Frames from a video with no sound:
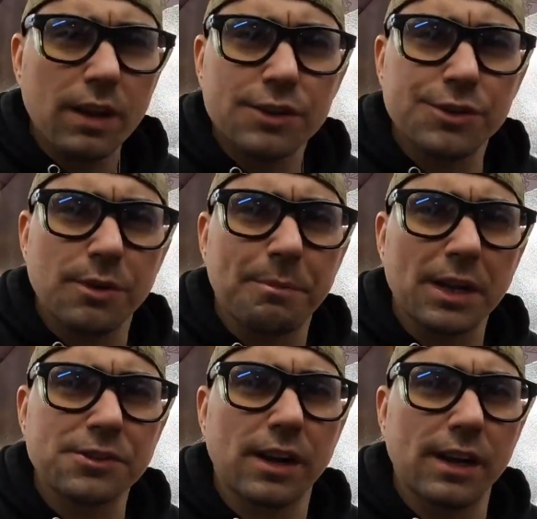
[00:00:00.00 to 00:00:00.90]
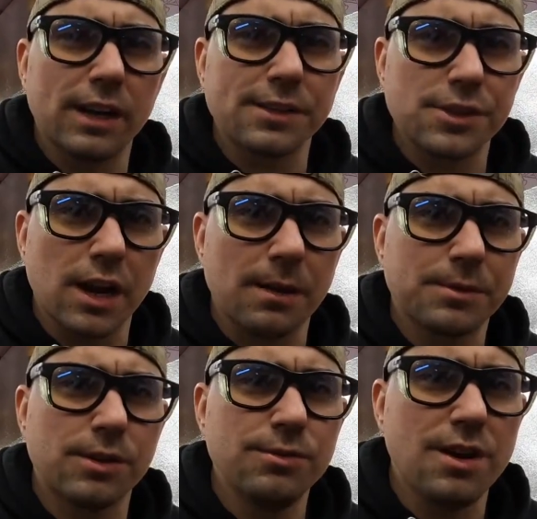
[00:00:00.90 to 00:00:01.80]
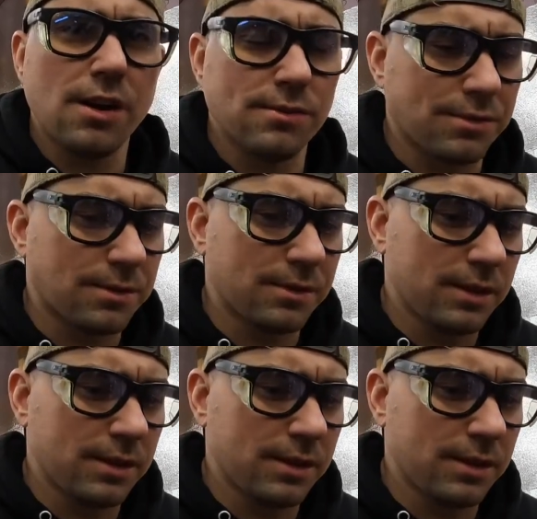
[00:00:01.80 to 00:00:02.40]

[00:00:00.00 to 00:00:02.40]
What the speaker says: Do a bunch of odd jobs, who knows?